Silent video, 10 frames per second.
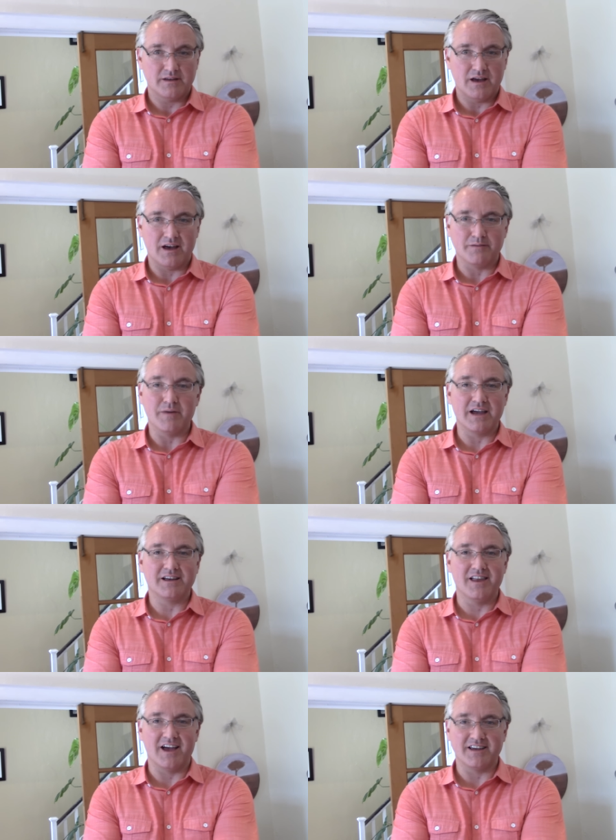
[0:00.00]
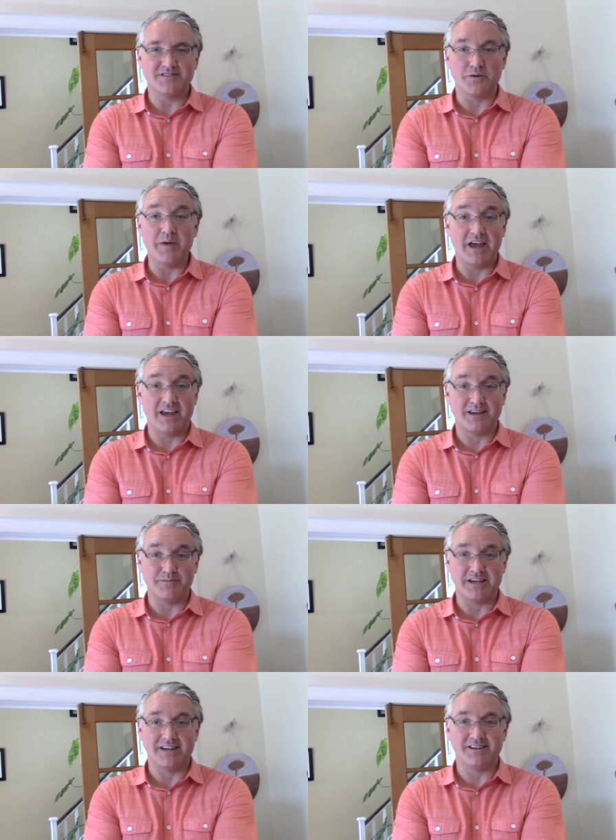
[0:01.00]
uh, my clients are paying
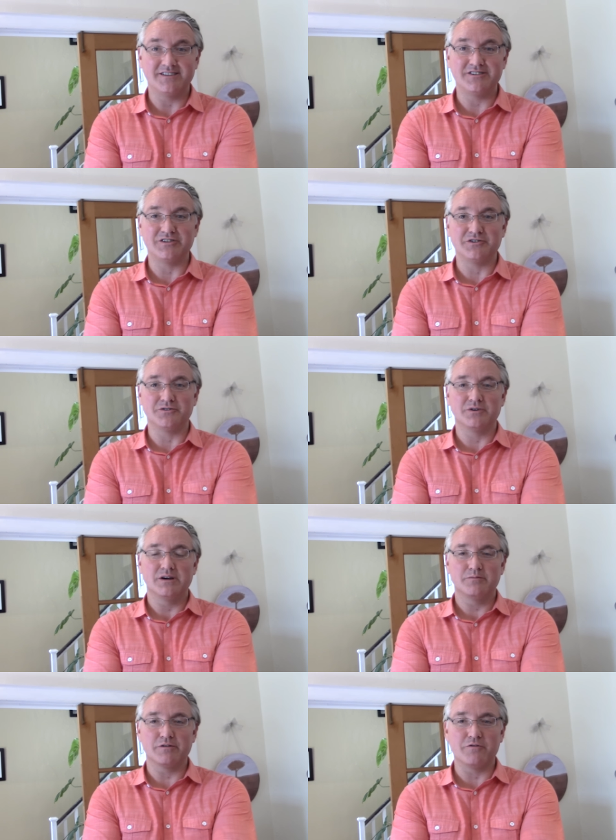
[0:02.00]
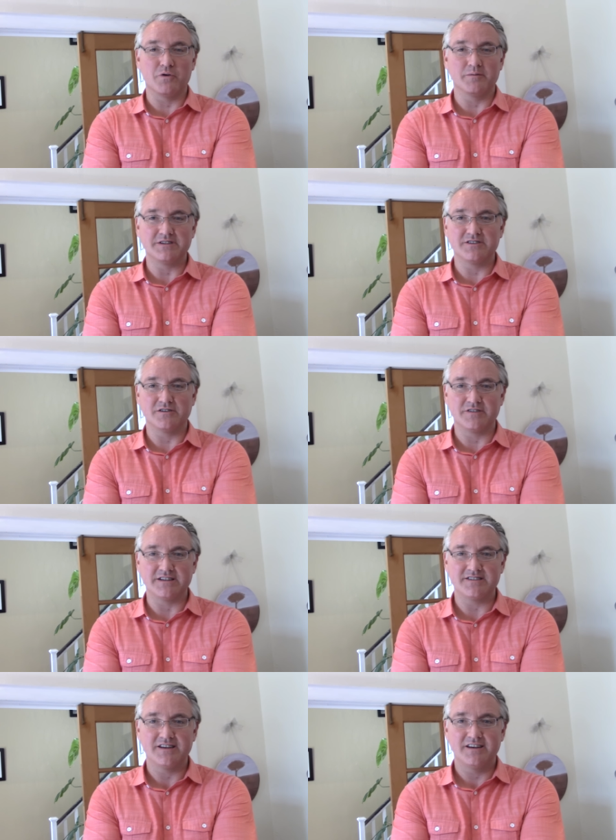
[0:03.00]
me to perform a
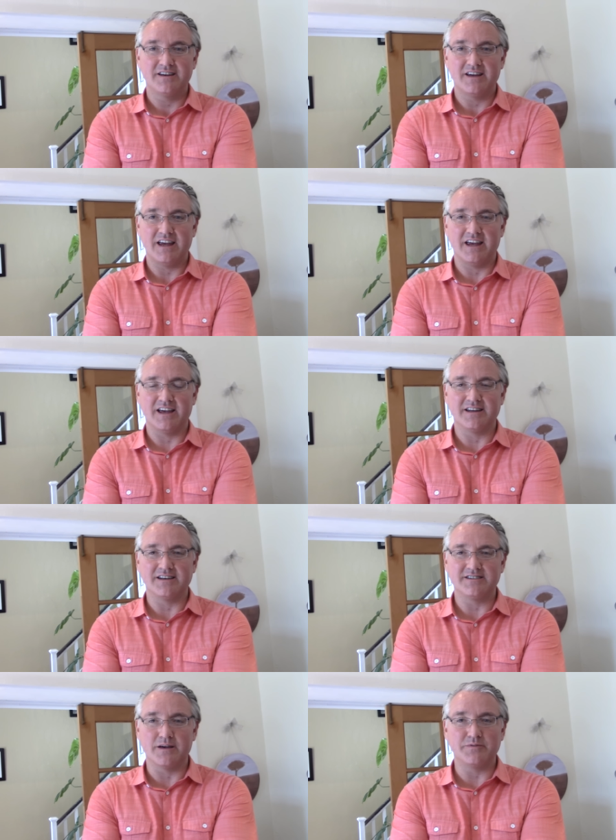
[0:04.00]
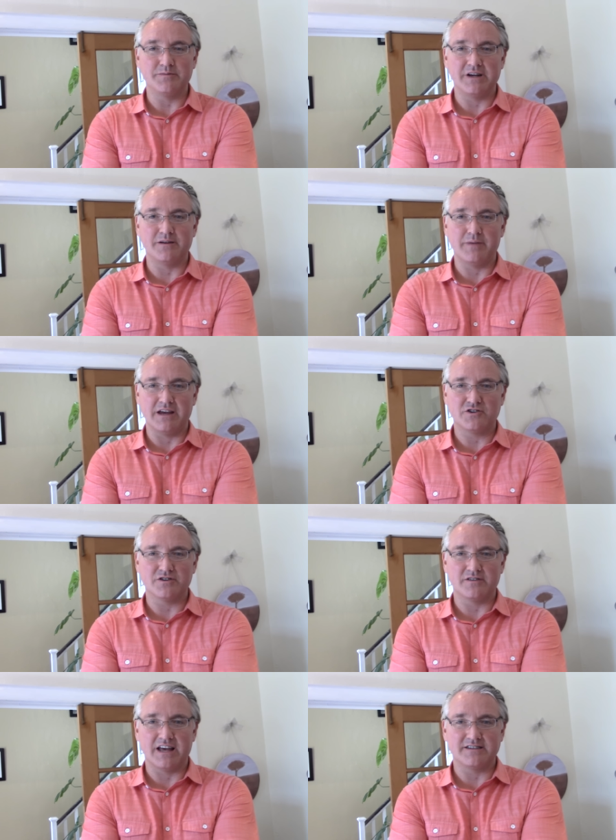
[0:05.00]
service and it's up to me to make
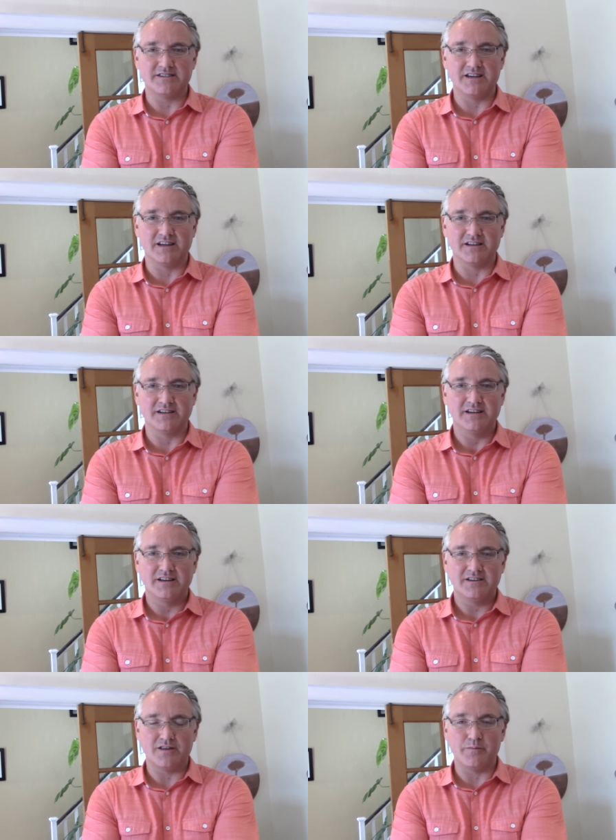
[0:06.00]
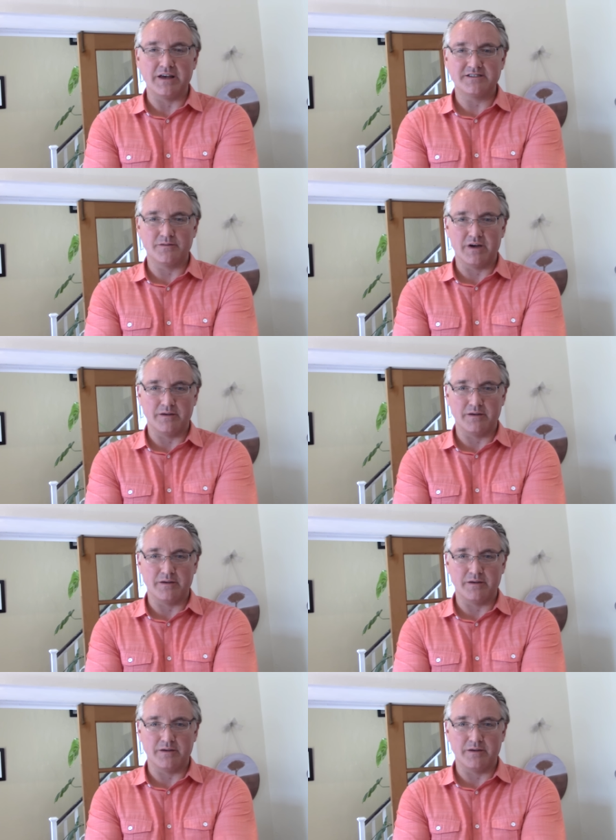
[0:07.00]
sure that's done to the best of my